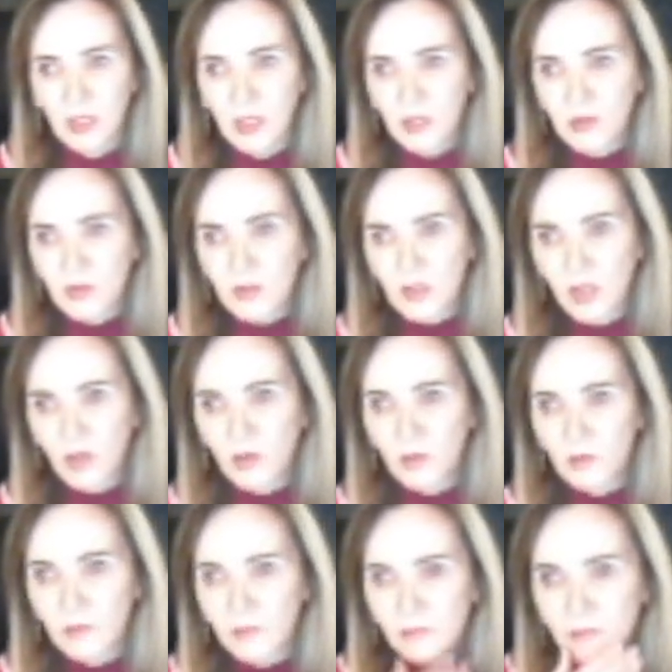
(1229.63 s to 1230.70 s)

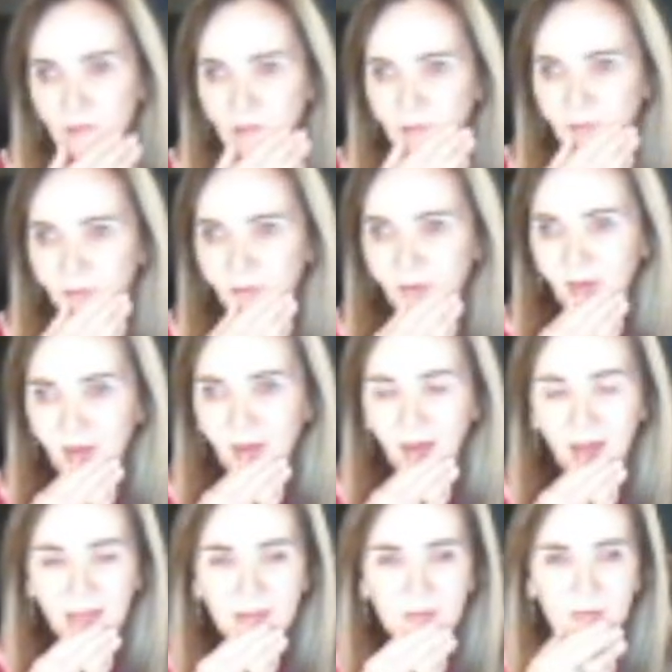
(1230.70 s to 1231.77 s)
So
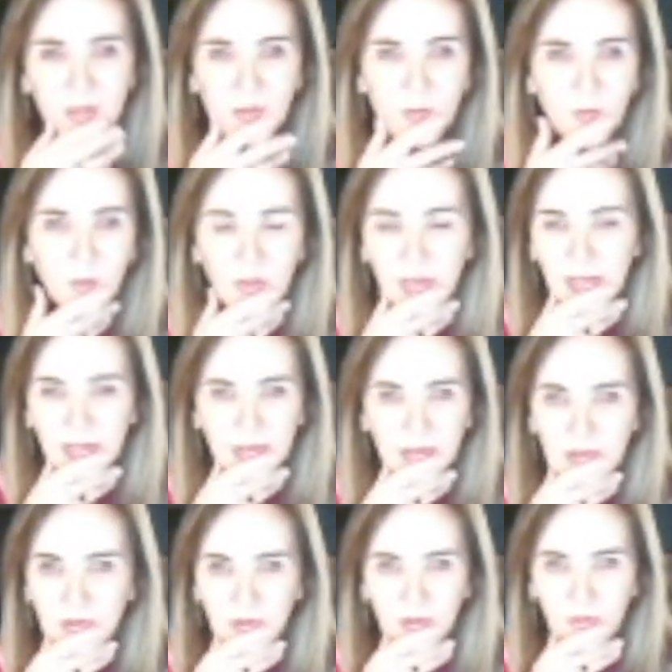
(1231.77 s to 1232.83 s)
I don't know why
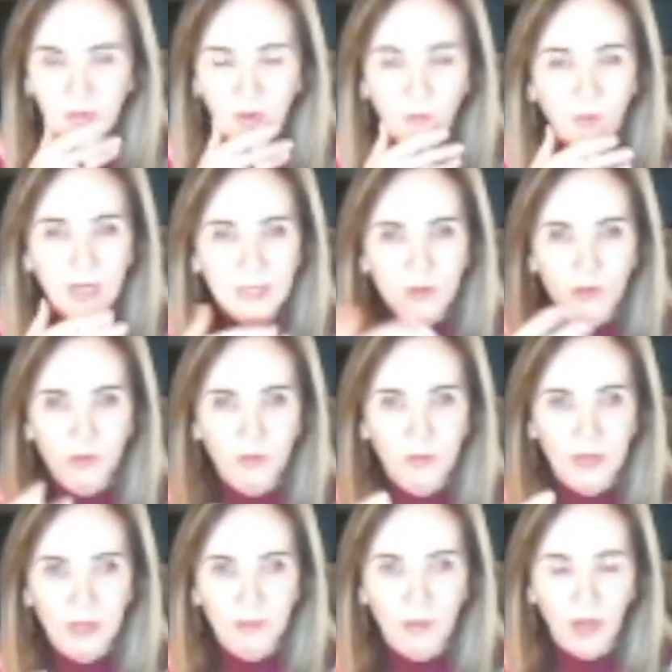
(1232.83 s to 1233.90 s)
that waist would
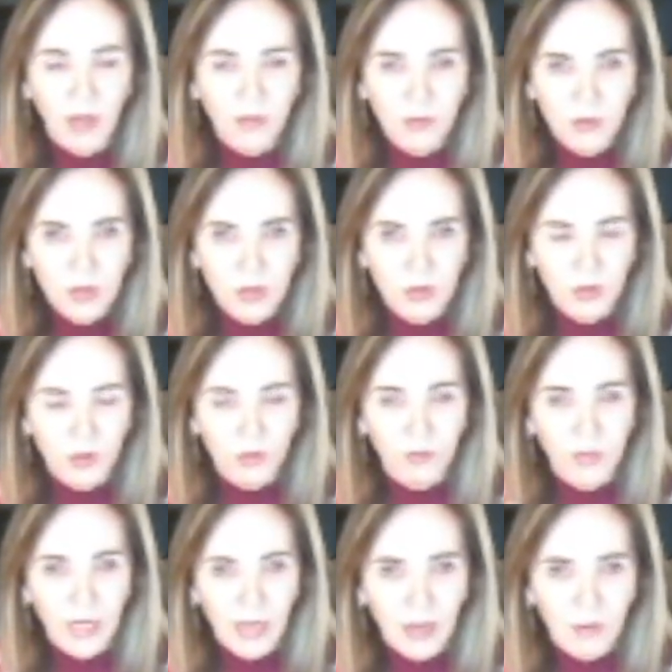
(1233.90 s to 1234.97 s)
be a bother to you.
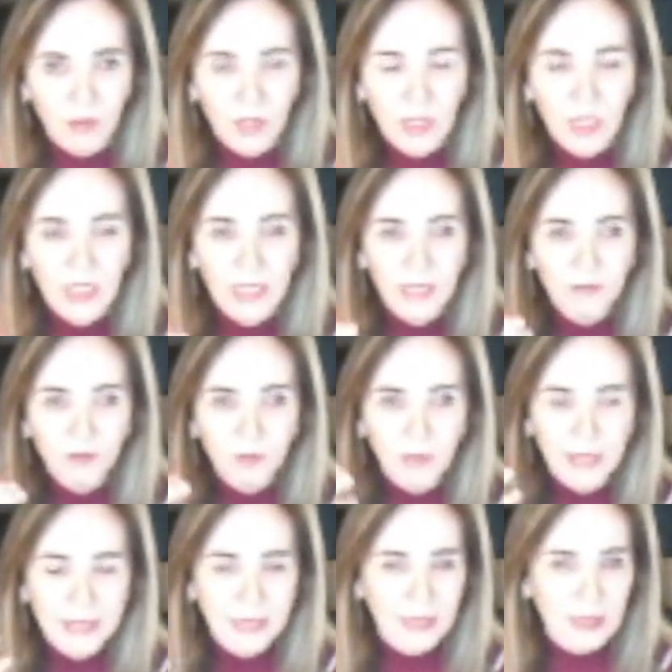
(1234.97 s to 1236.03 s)
Now, if you're
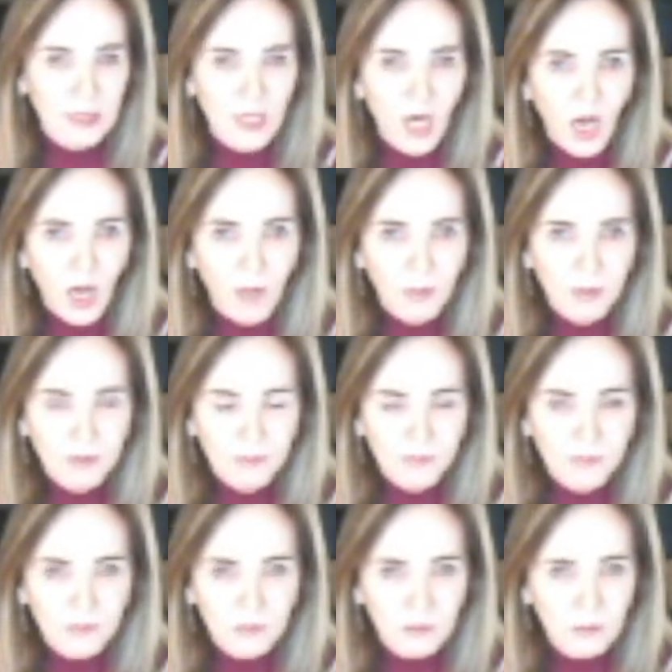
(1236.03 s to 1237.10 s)
making a top
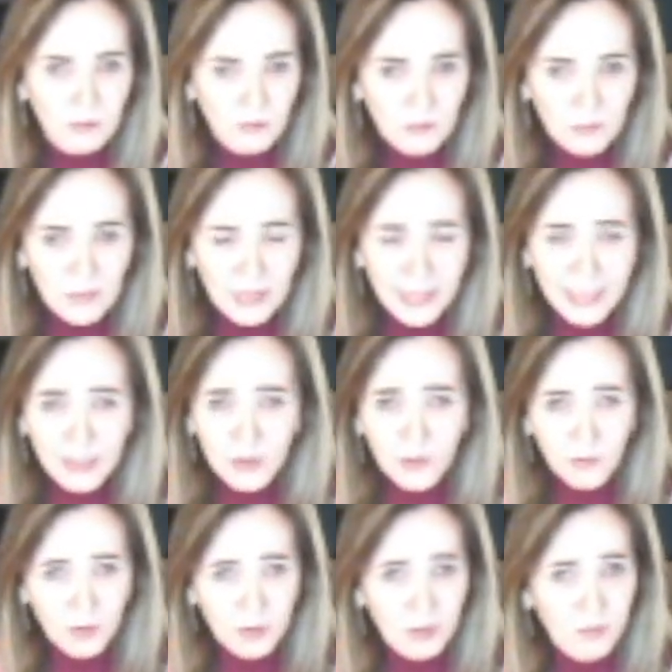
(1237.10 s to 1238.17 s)
and it's
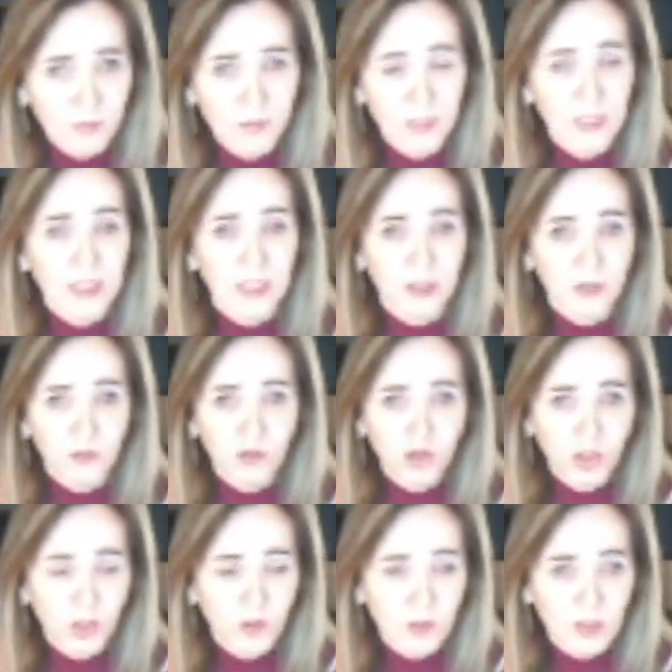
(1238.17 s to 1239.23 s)
fairly fitted and you've
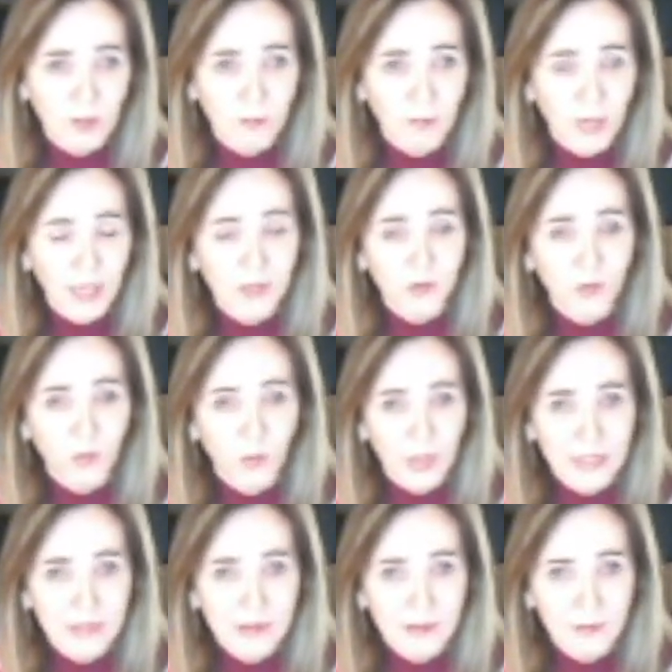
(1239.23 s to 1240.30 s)
chosen it by your
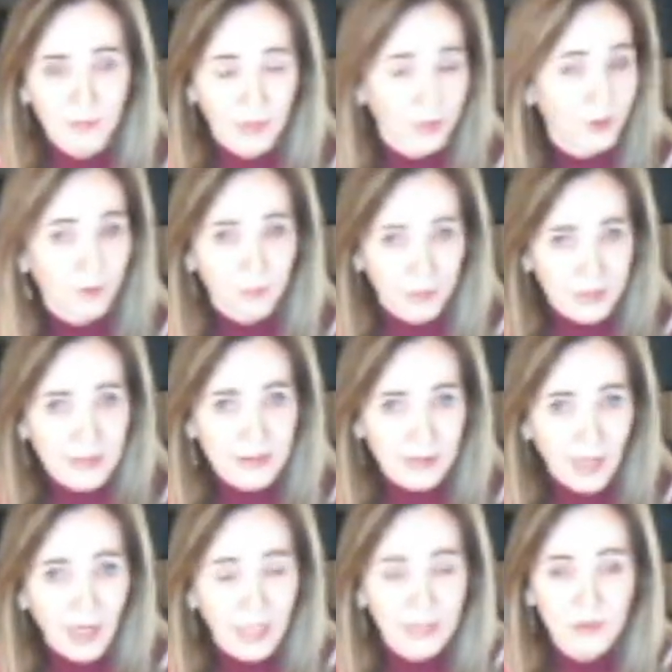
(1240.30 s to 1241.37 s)
waist, by your bust
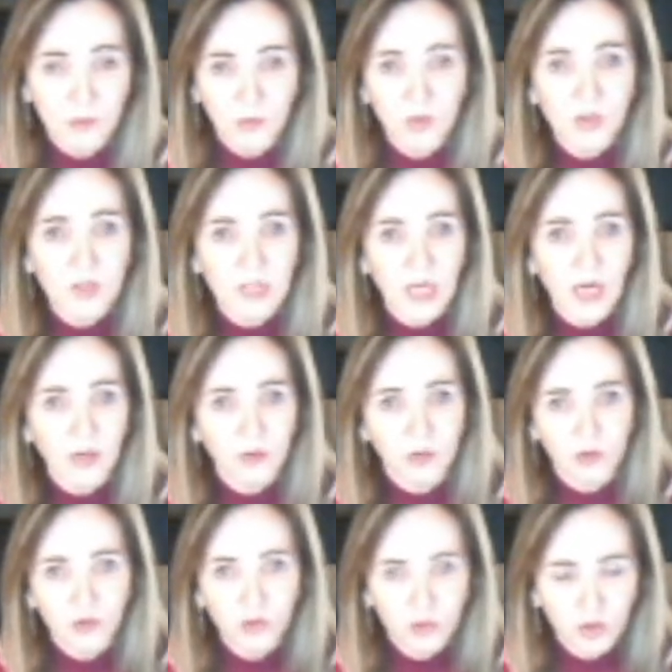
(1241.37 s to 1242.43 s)
size, which is how
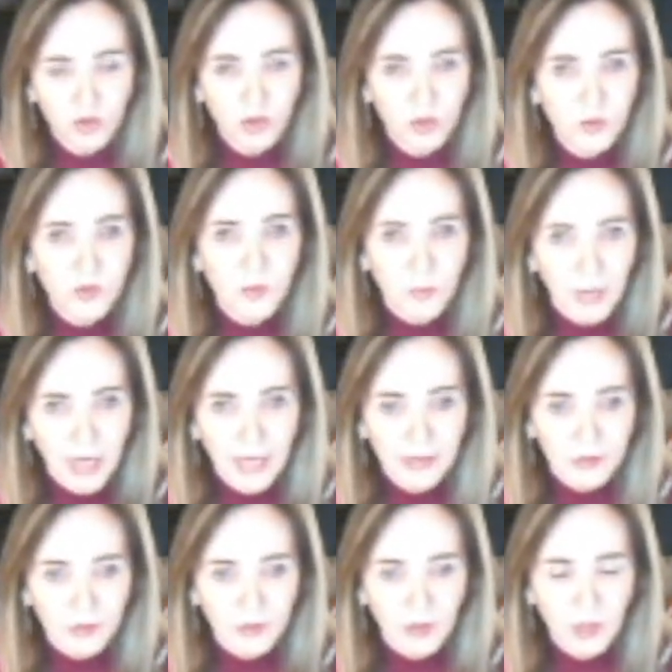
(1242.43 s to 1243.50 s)
you should choose a
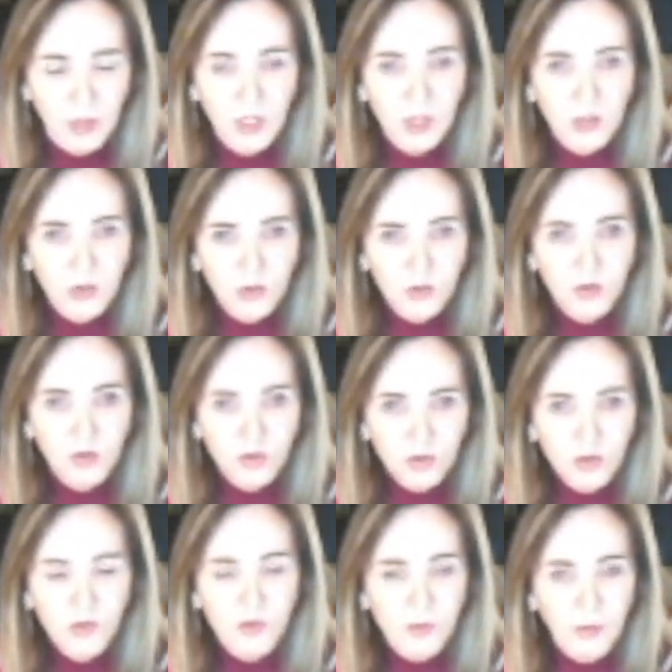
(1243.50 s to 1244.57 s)
pattern. You should
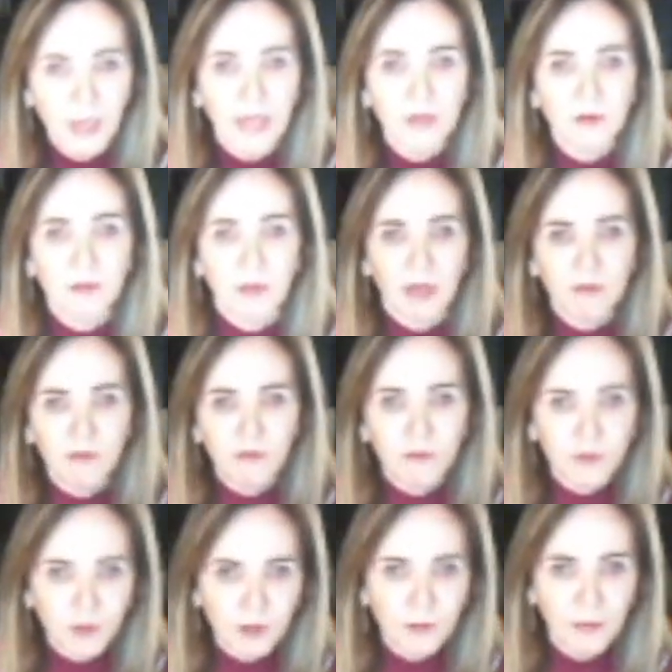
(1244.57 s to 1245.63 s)
choose a pattern by
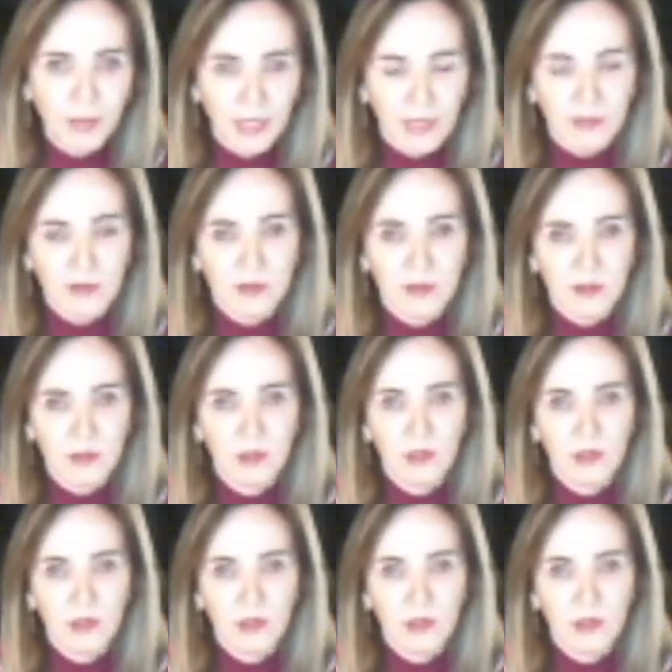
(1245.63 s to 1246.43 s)
full bust.